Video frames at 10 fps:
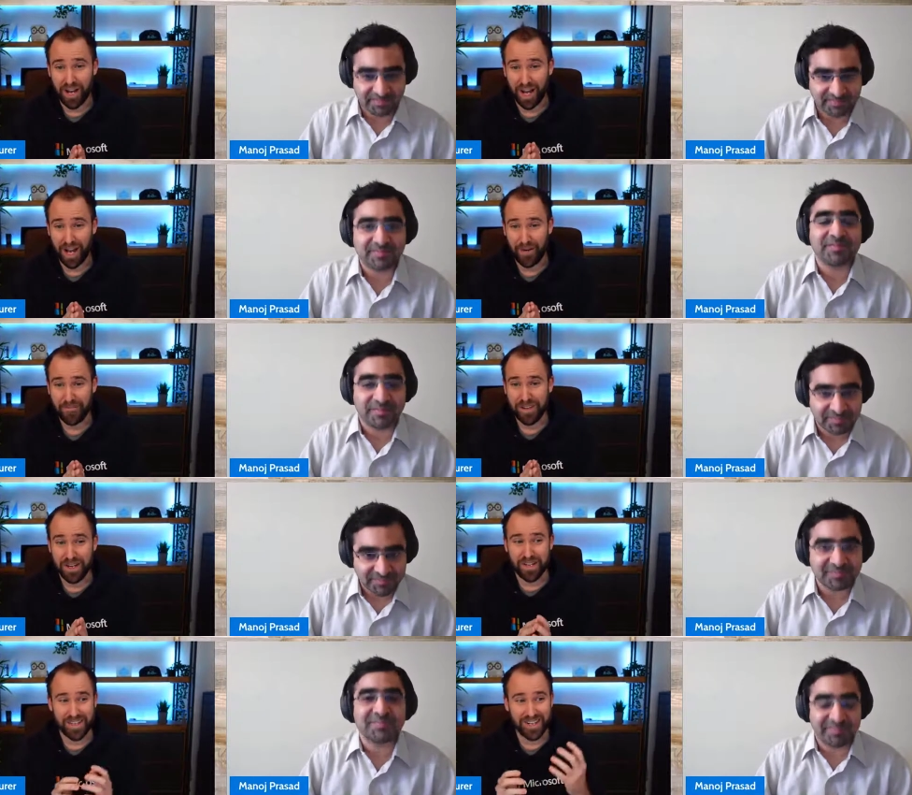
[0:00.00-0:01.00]
Speaker 1: Um,
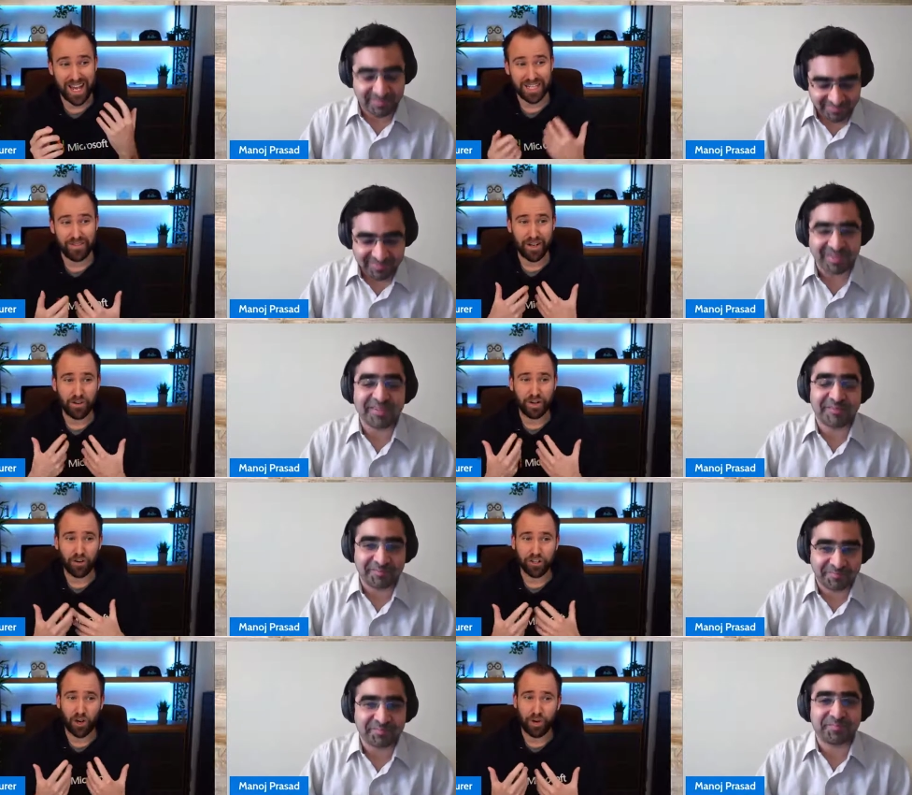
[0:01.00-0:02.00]
the next thing I really
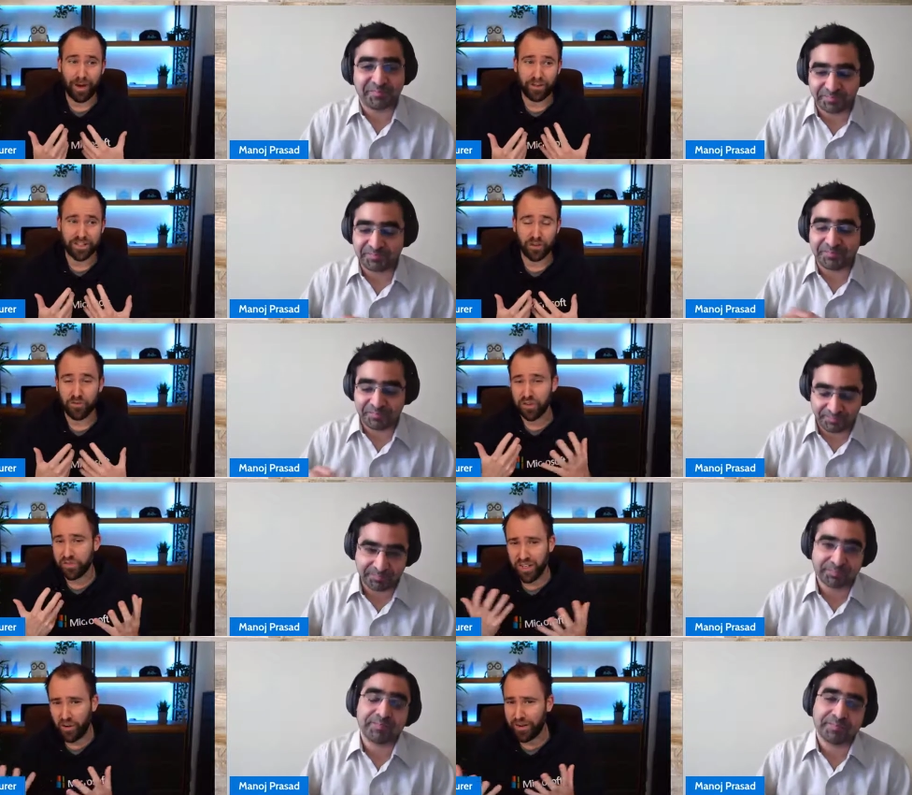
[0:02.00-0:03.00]
want to talk about is, we,
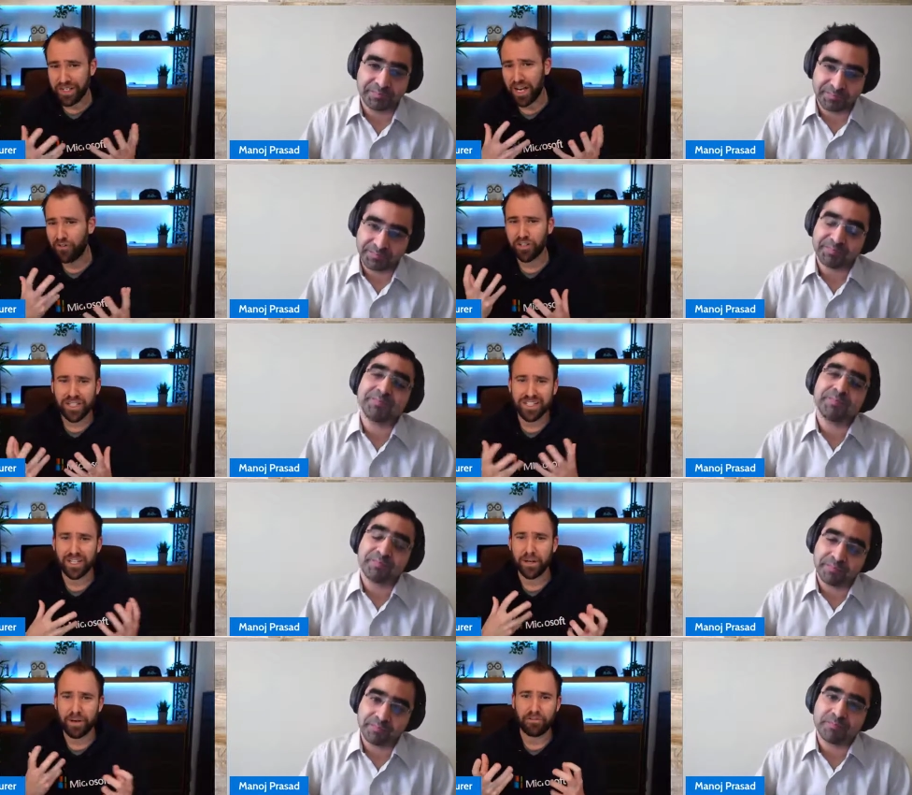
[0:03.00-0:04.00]
we already covered this a
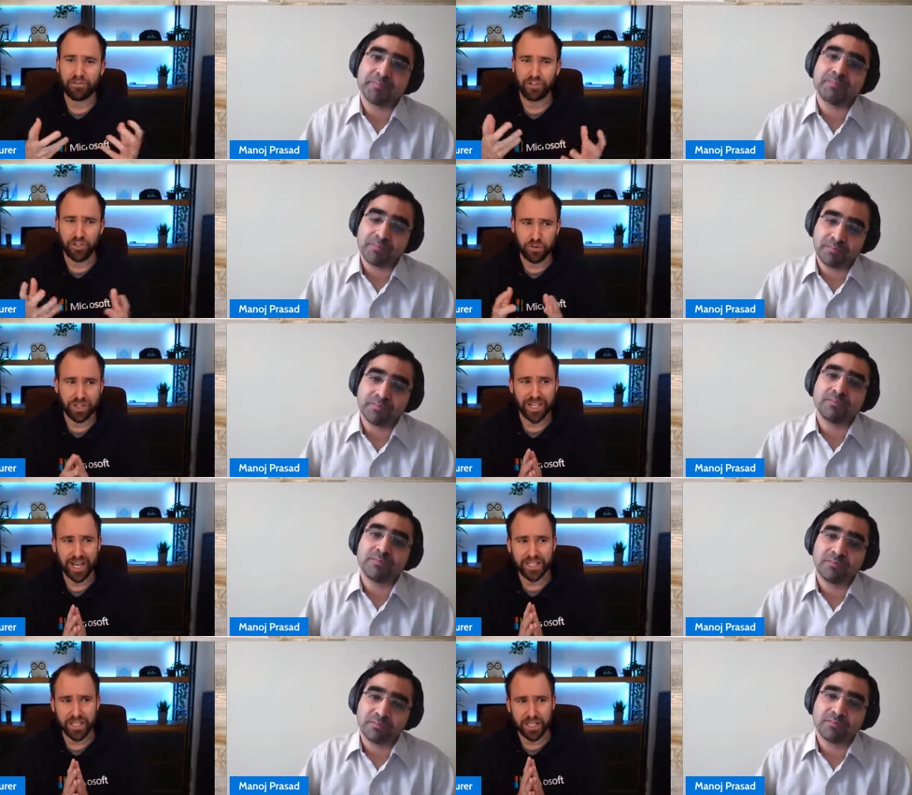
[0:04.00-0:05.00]
little bit with the use
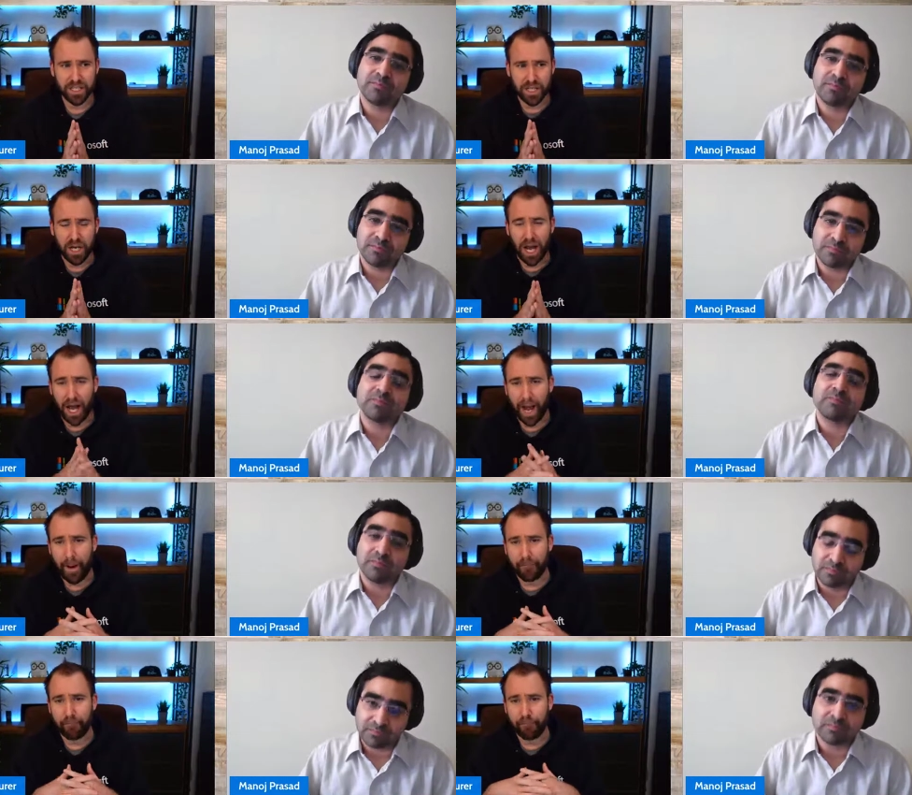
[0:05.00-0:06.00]
cases.
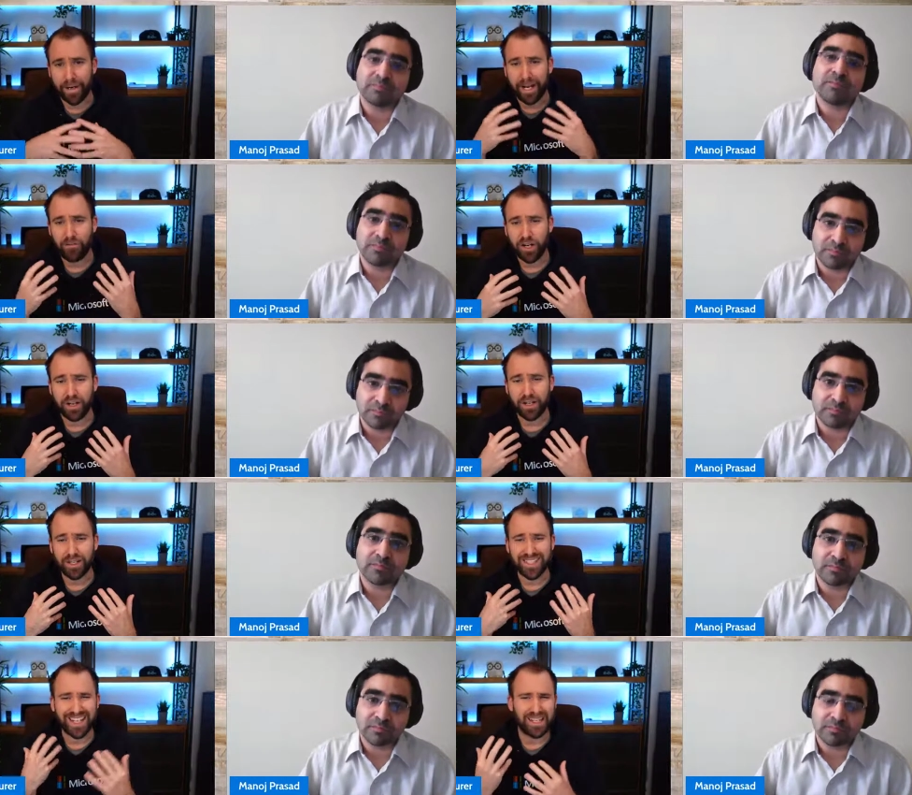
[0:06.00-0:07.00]
Um, but I want to
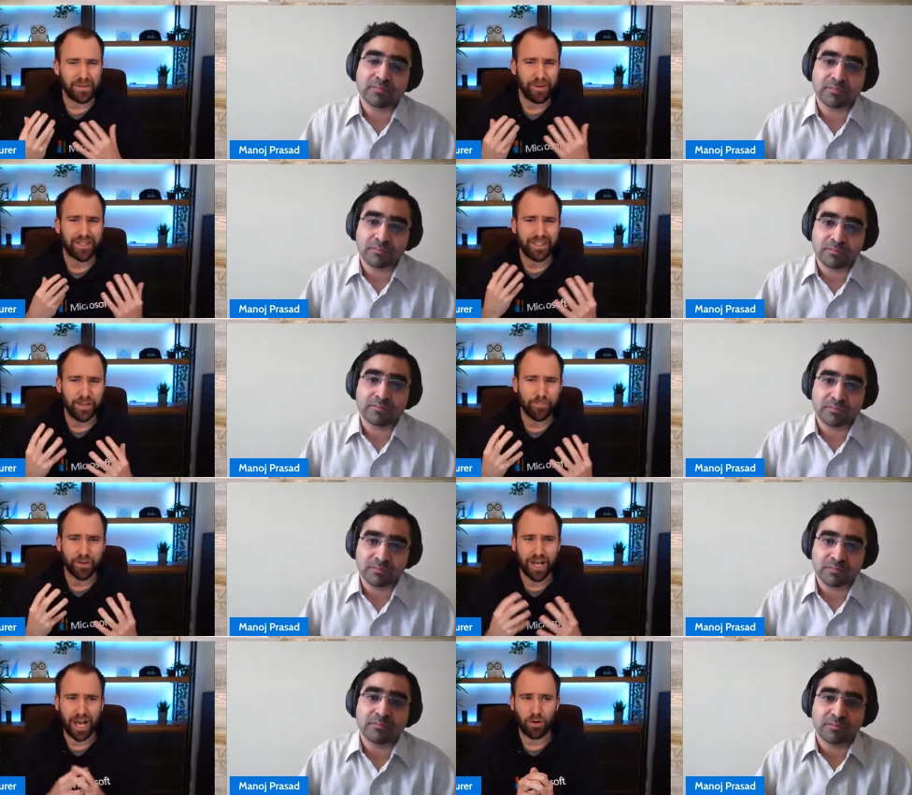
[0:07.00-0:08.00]
understand a little bit deeper
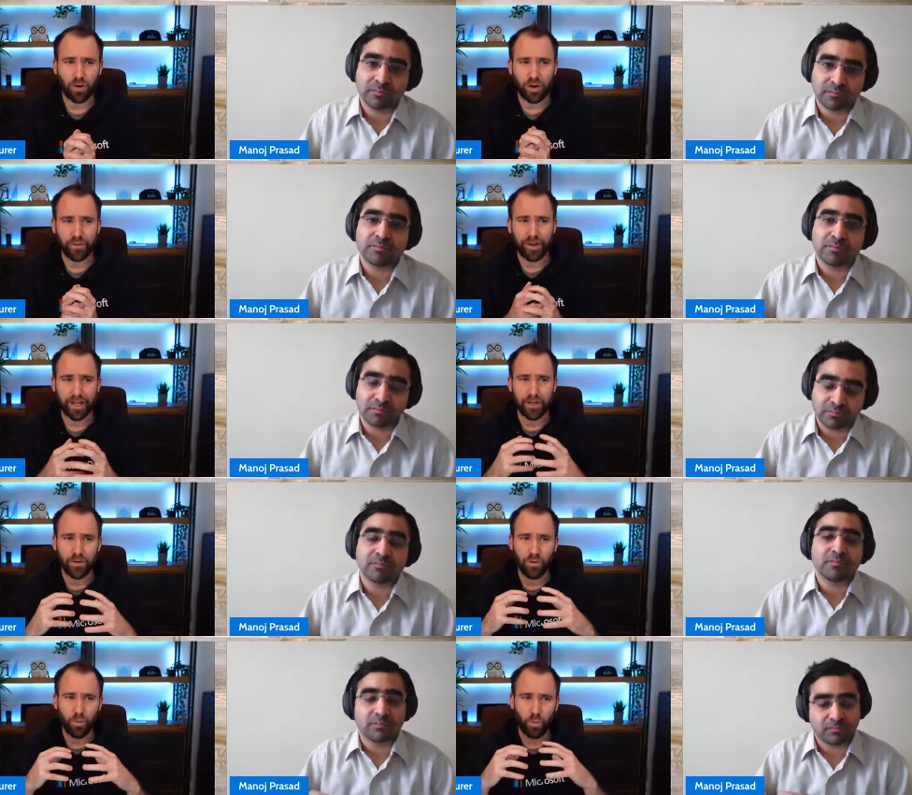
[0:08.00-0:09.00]
now on like,
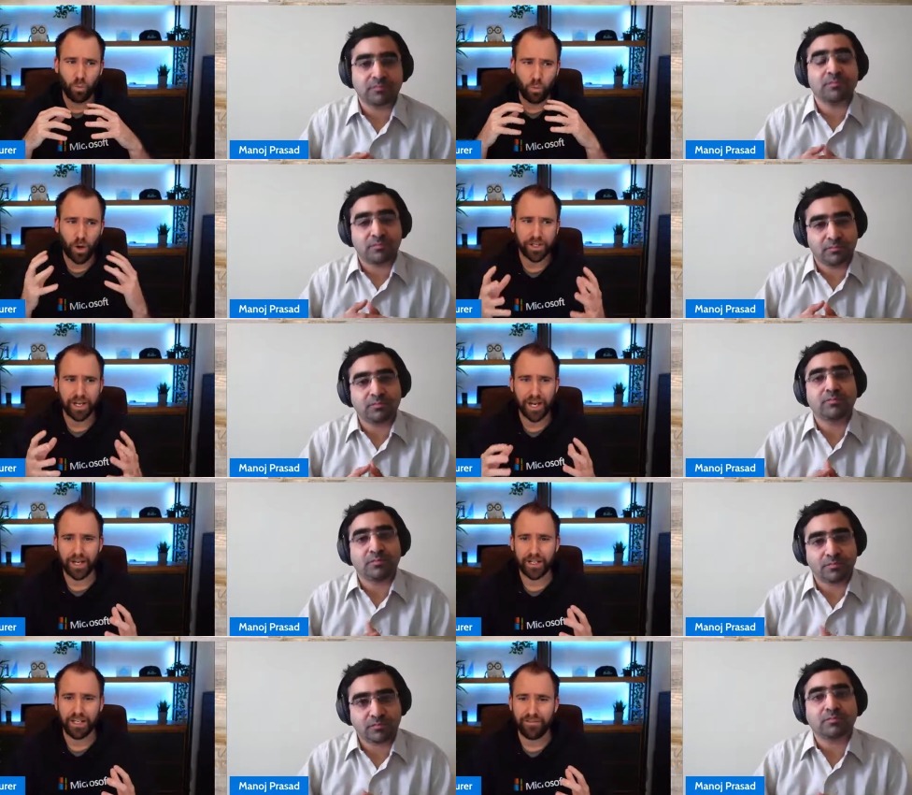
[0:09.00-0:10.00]
what
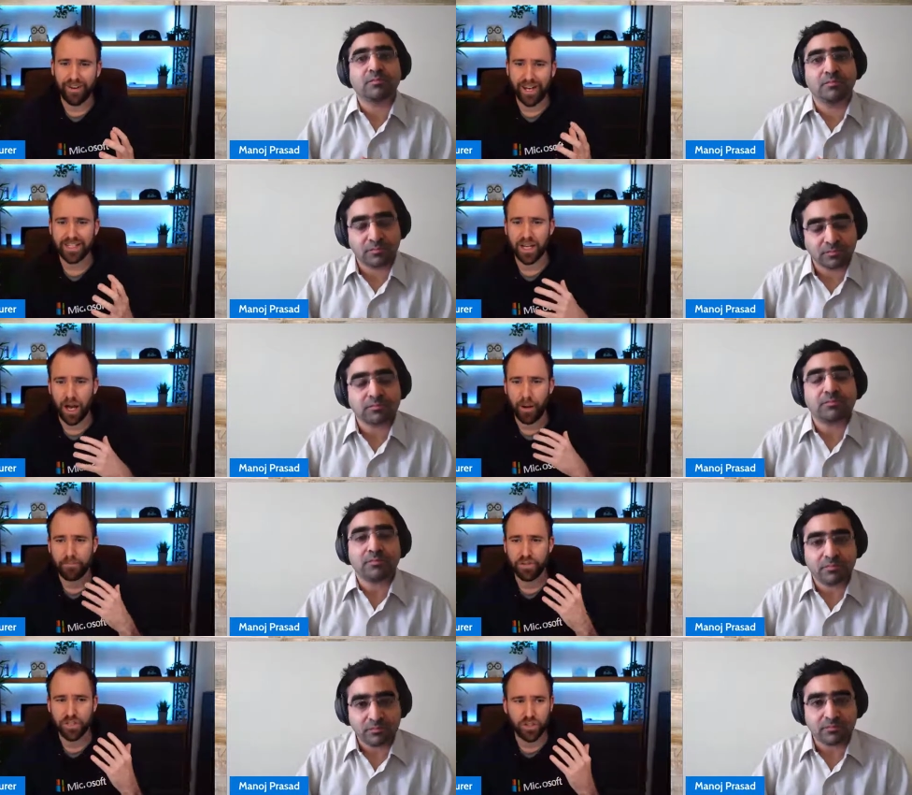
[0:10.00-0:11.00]
can Event
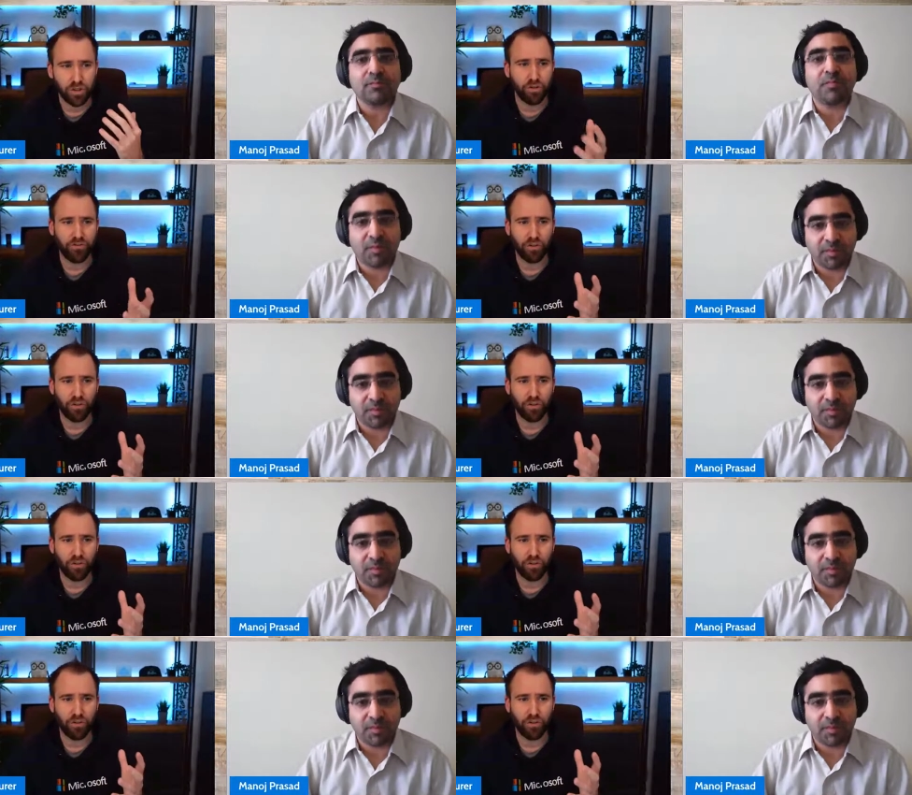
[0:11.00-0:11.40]
Hubs do